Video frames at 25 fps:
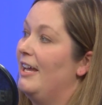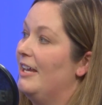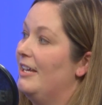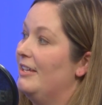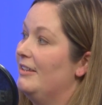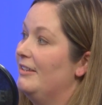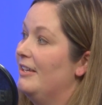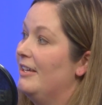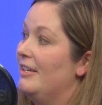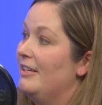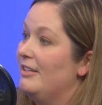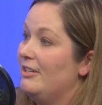
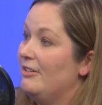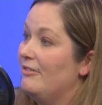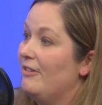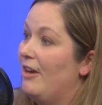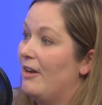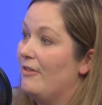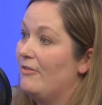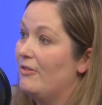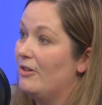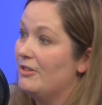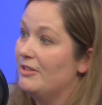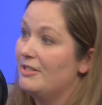And then you
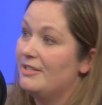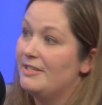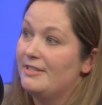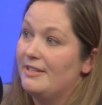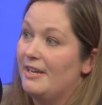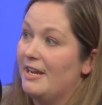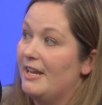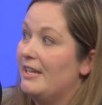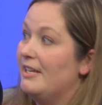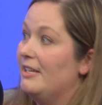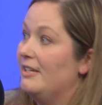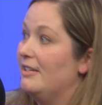have all this
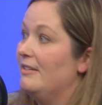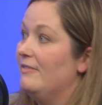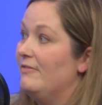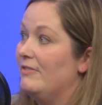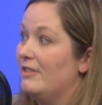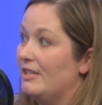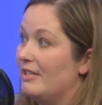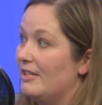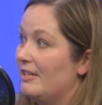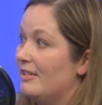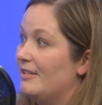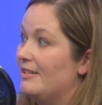
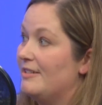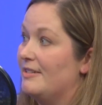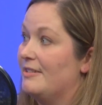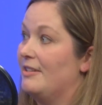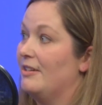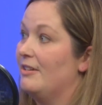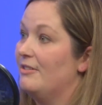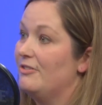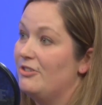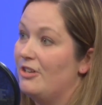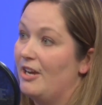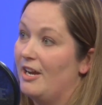negativity because
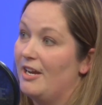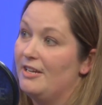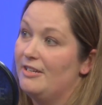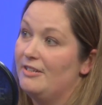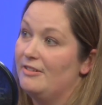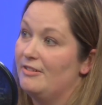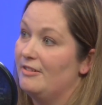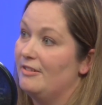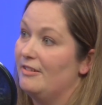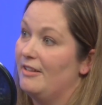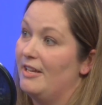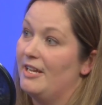they're trying
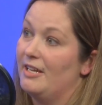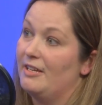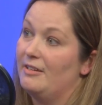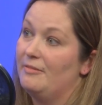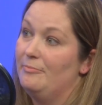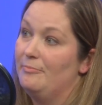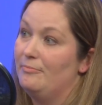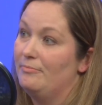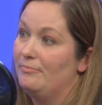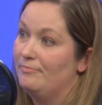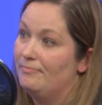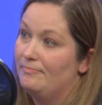to like
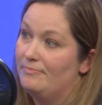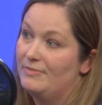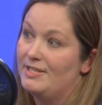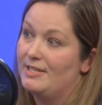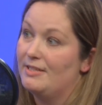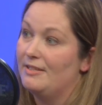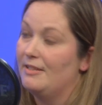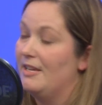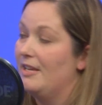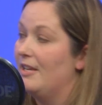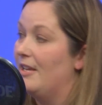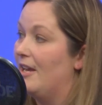
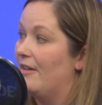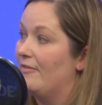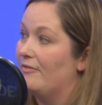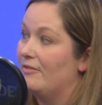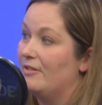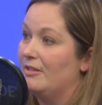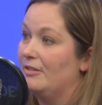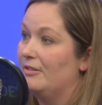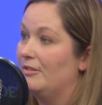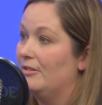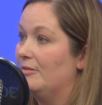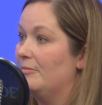sling
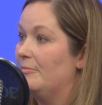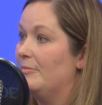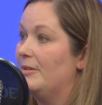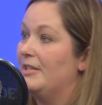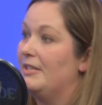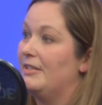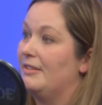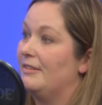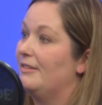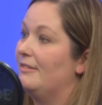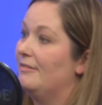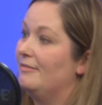every little
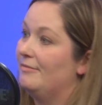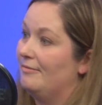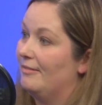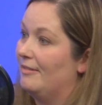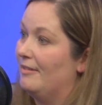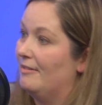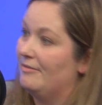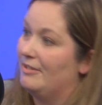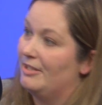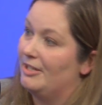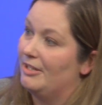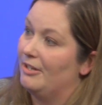bit,
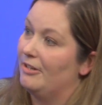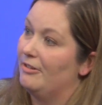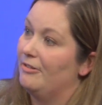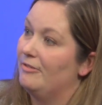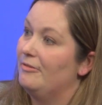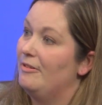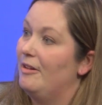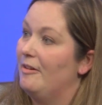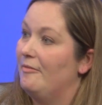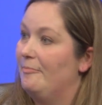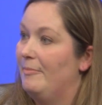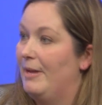
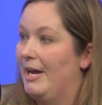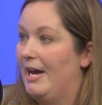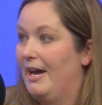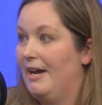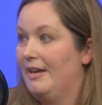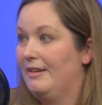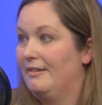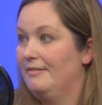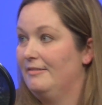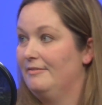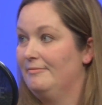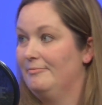of
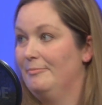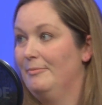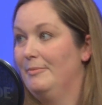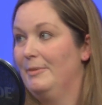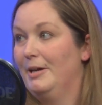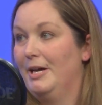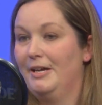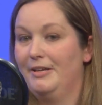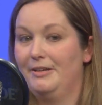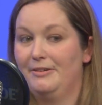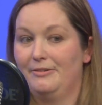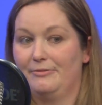bad
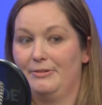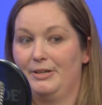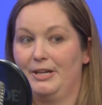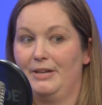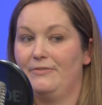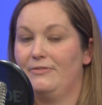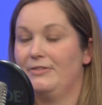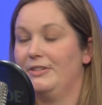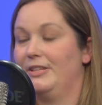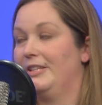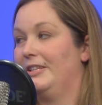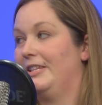mud or
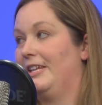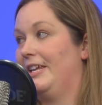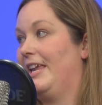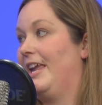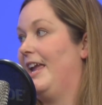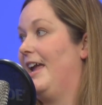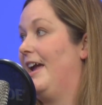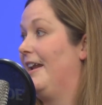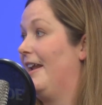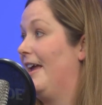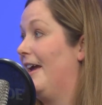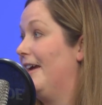whatever that they
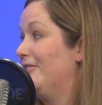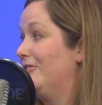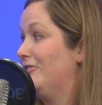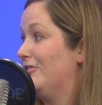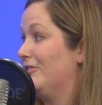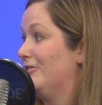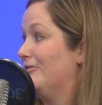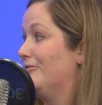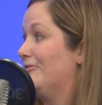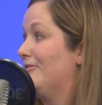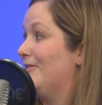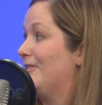can at
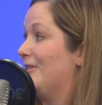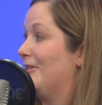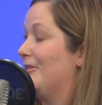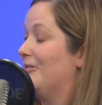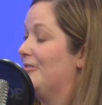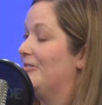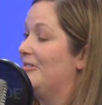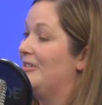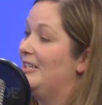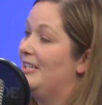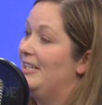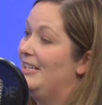you.
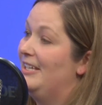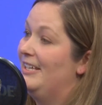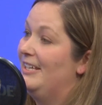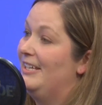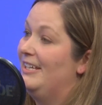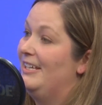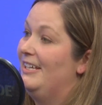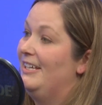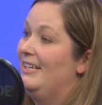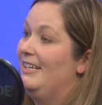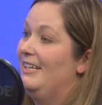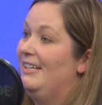So
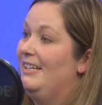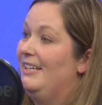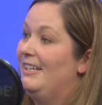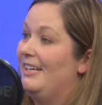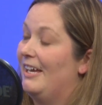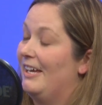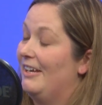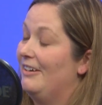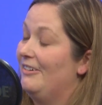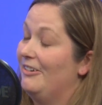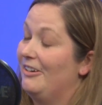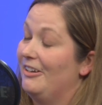
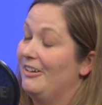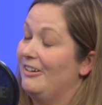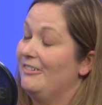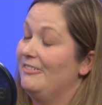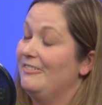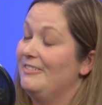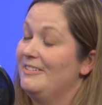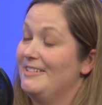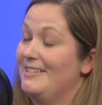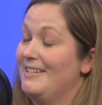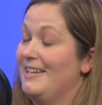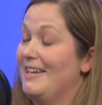I don't
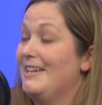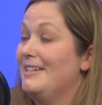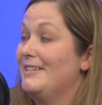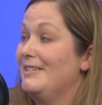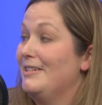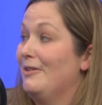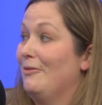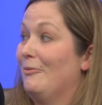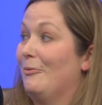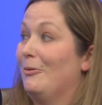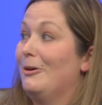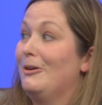know. Is
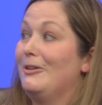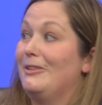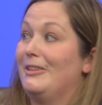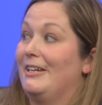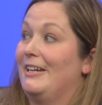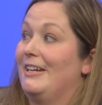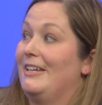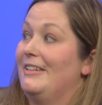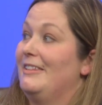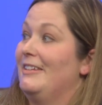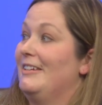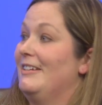it worth it
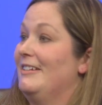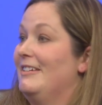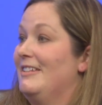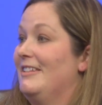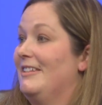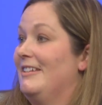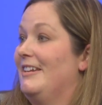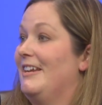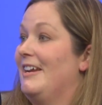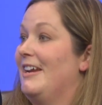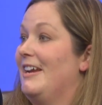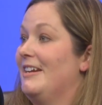at the end of
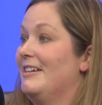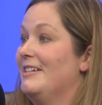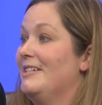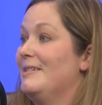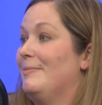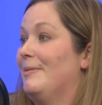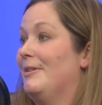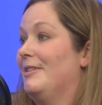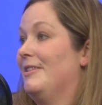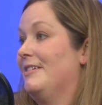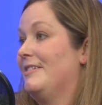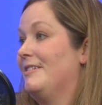the day to
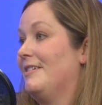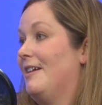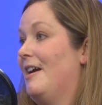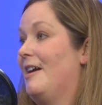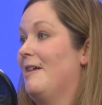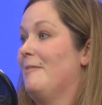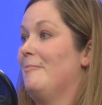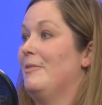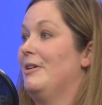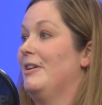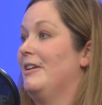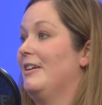spend the
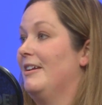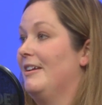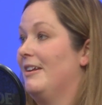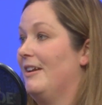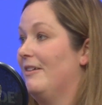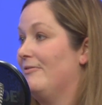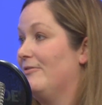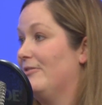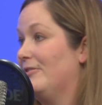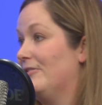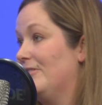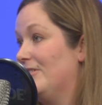time, money, and
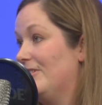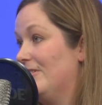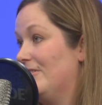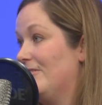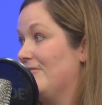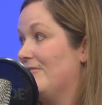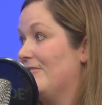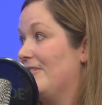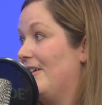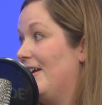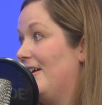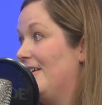effort to
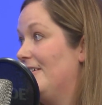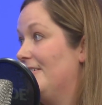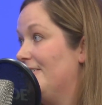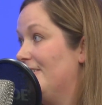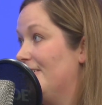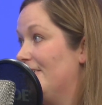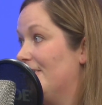do that?